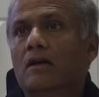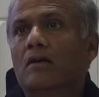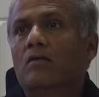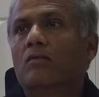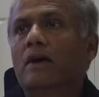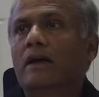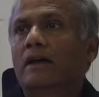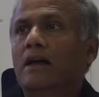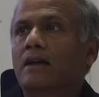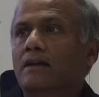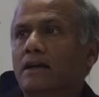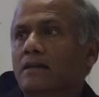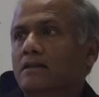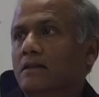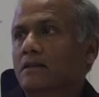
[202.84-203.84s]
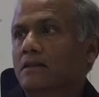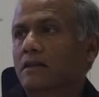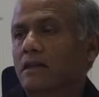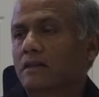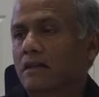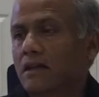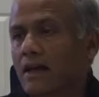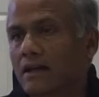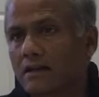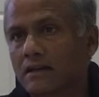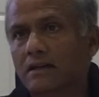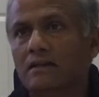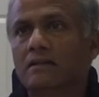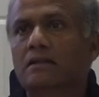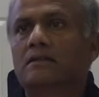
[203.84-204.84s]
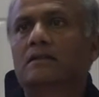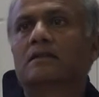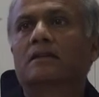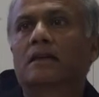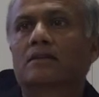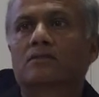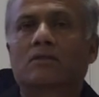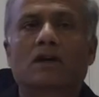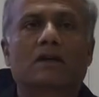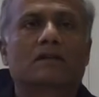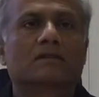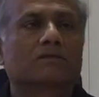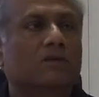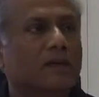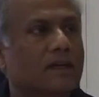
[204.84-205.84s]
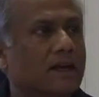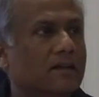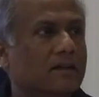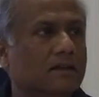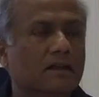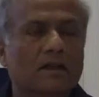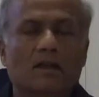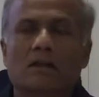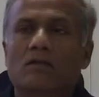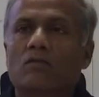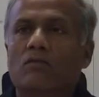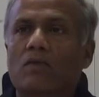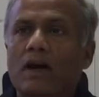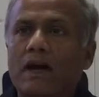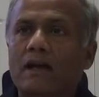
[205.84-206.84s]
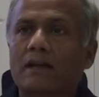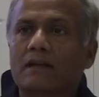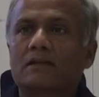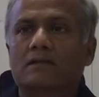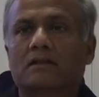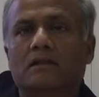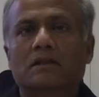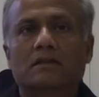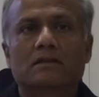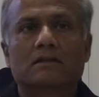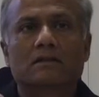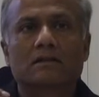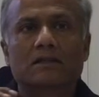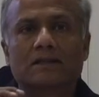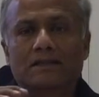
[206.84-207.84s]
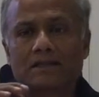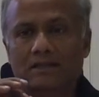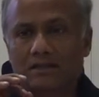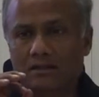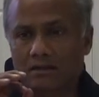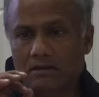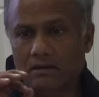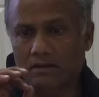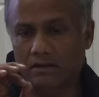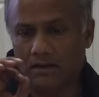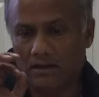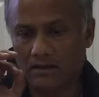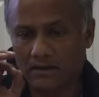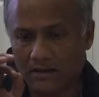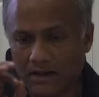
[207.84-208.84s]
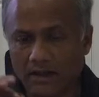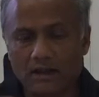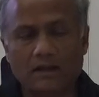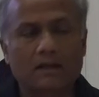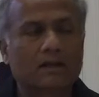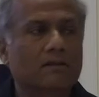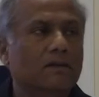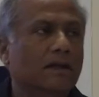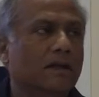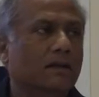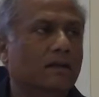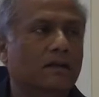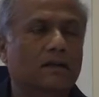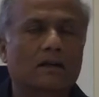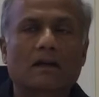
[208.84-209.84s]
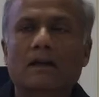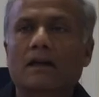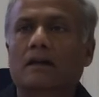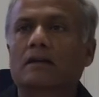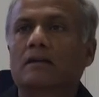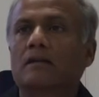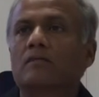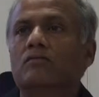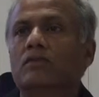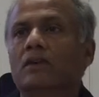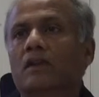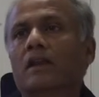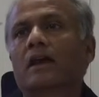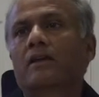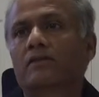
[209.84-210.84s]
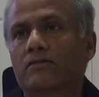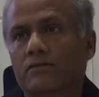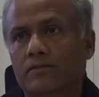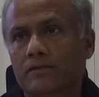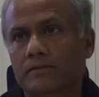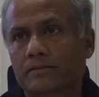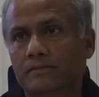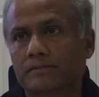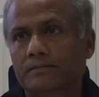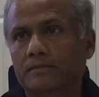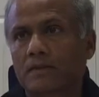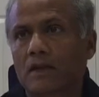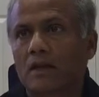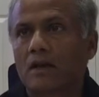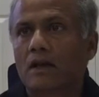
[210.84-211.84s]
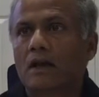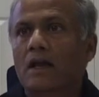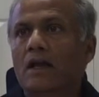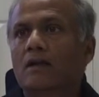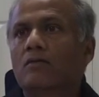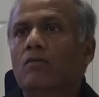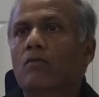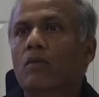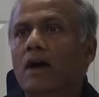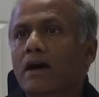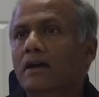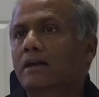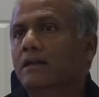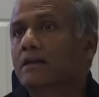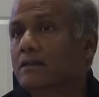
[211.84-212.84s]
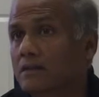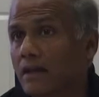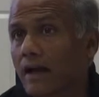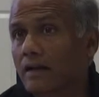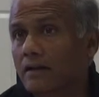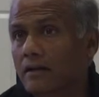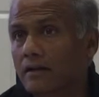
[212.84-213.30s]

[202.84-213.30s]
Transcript: Why can't I just say that I did this and that's violence? Violence is distinctively connected with life. And why is that?